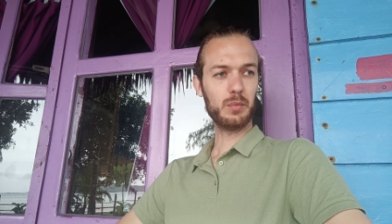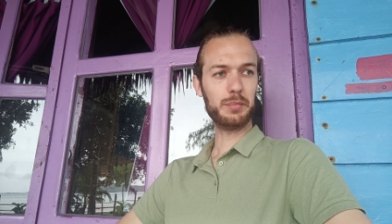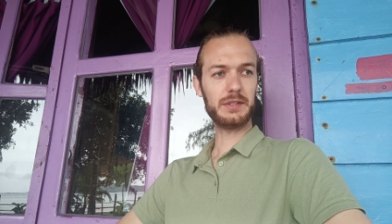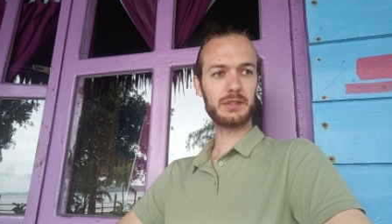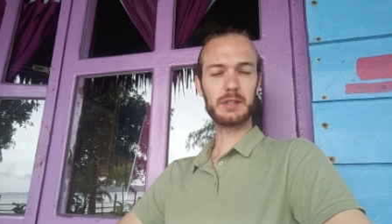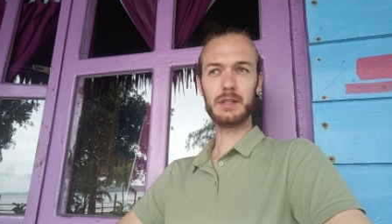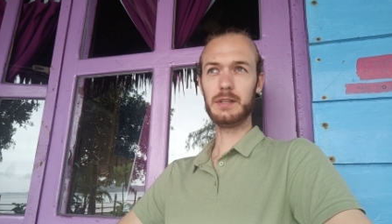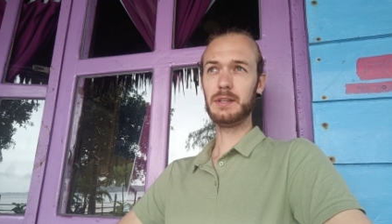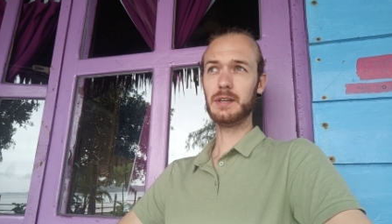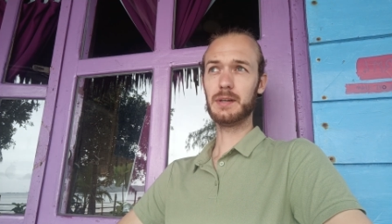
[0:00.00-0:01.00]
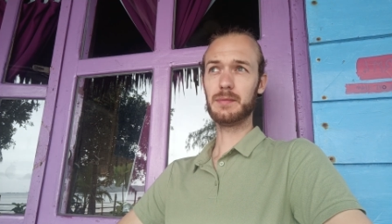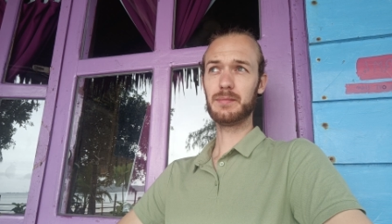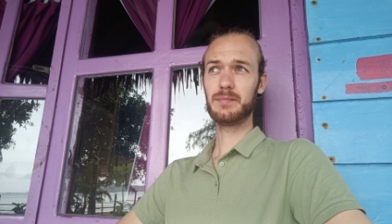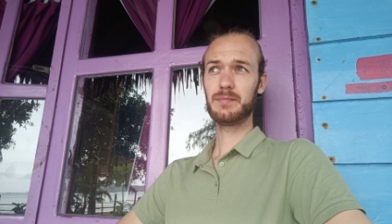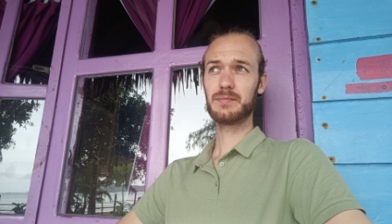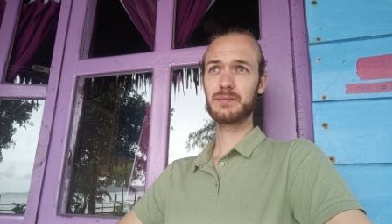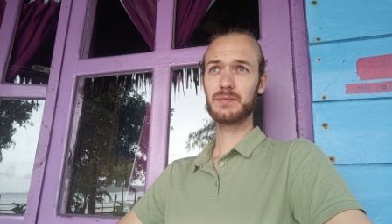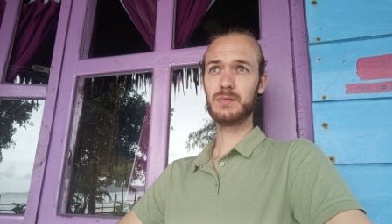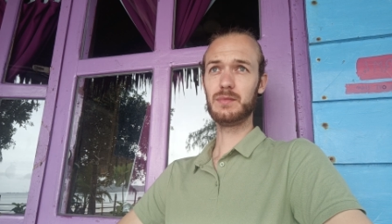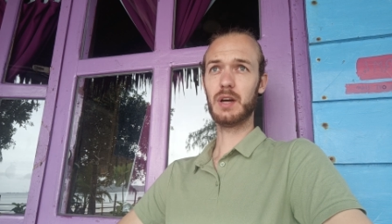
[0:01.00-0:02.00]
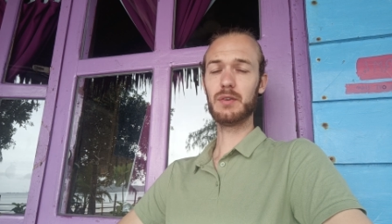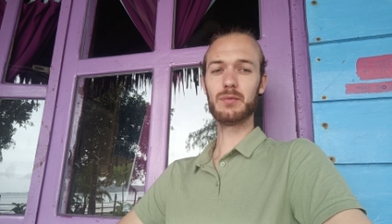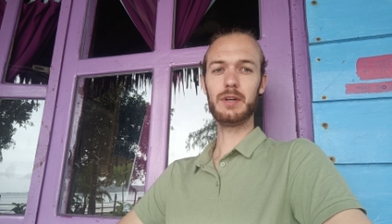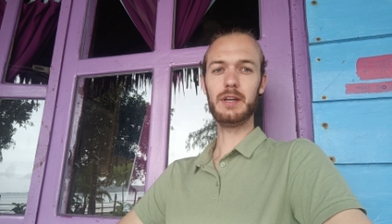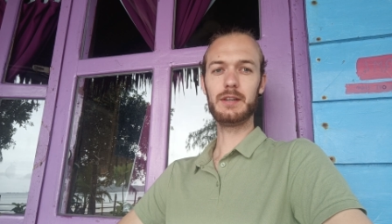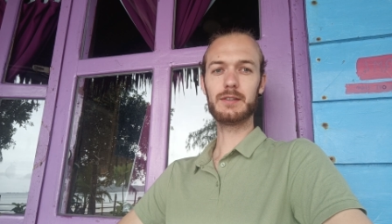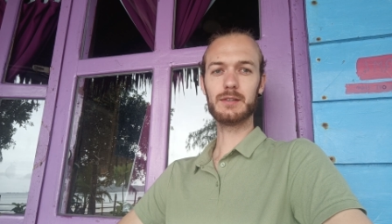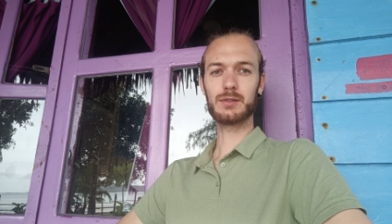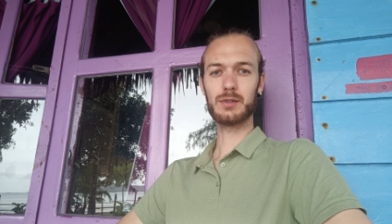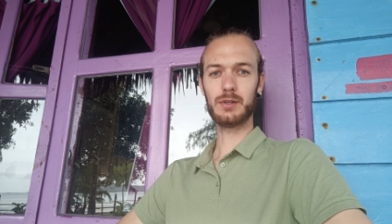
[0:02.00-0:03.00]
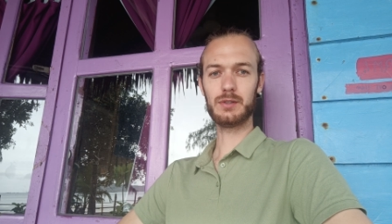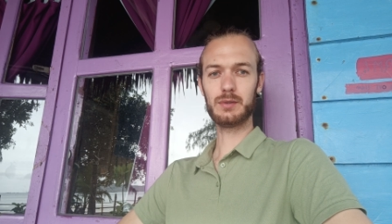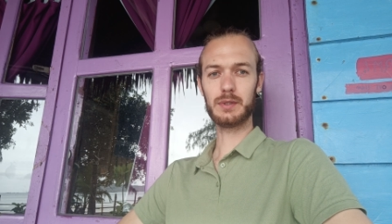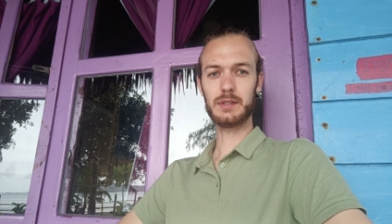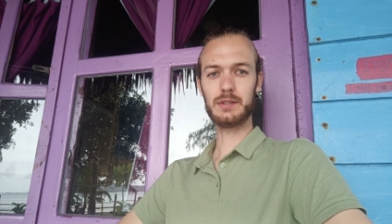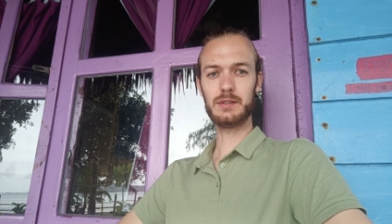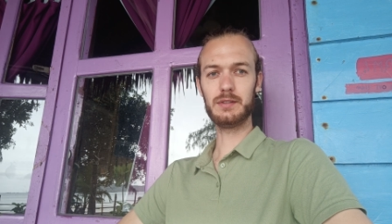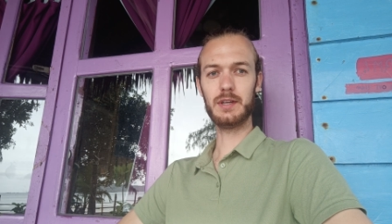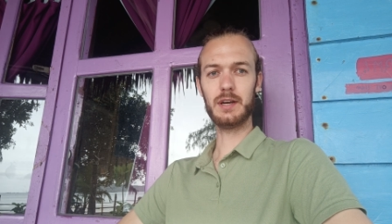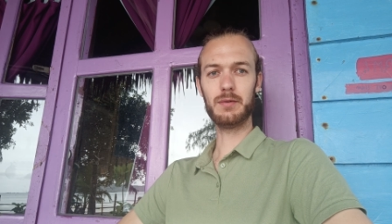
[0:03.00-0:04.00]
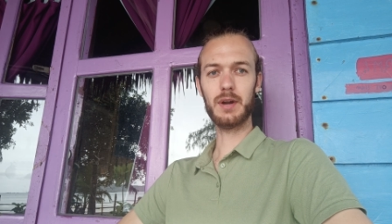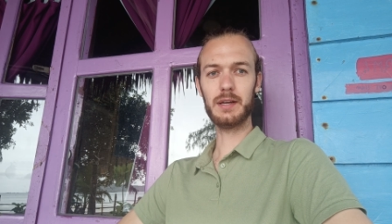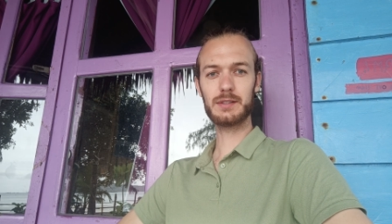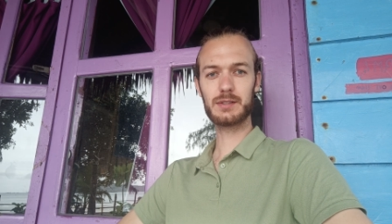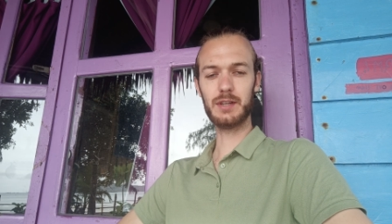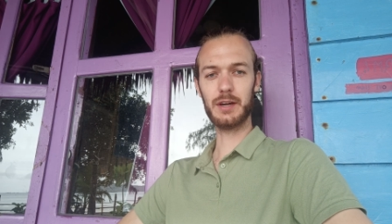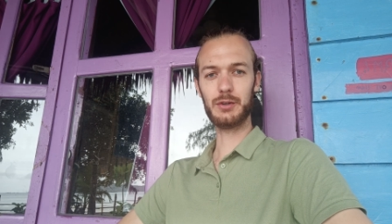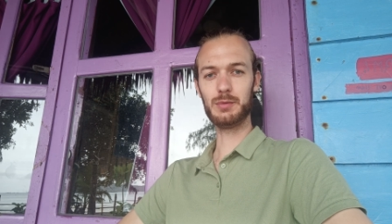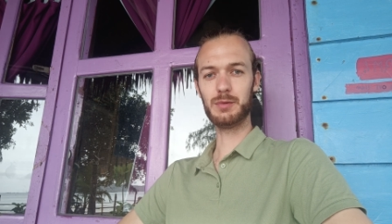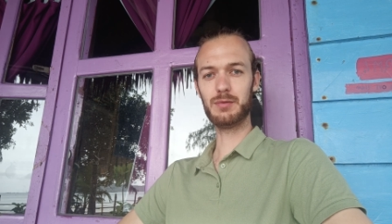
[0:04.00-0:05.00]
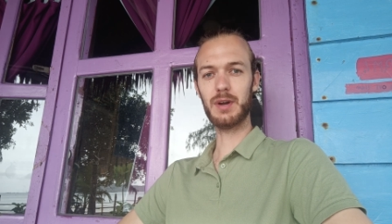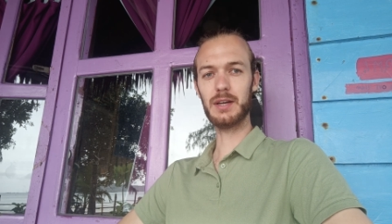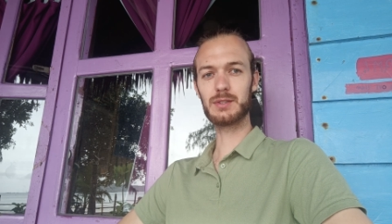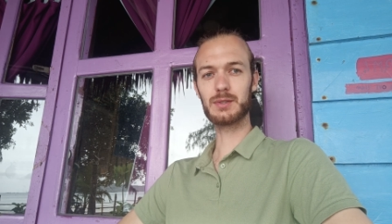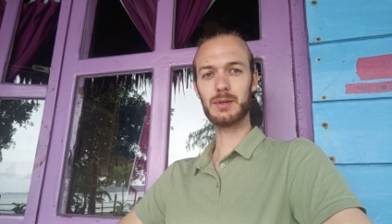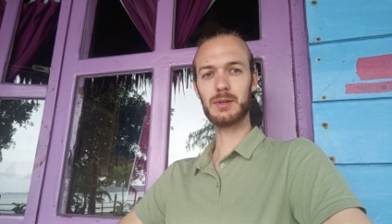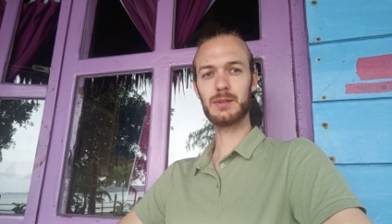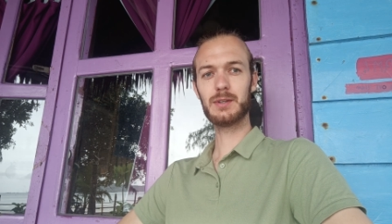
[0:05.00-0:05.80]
basically not really concerned with their rights, their human rights or